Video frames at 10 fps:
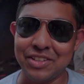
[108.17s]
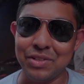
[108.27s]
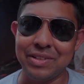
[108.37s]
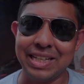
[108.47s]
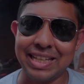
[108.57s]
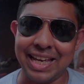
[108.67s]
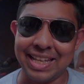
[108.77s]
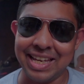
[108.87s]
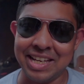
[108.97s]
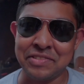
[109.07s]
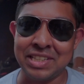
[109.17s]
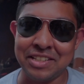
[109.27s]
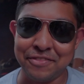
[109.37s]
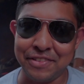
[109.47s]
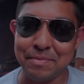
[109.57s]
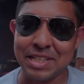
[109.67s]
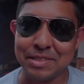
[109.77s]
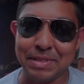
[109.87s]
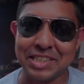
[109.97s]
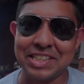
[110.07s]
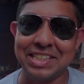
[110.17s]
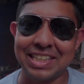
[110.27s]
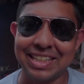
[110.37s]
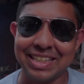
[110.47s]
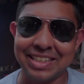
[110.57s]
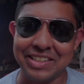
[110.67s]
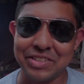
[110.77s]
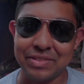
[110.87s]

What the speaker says: We will go in and have their famous butter chicken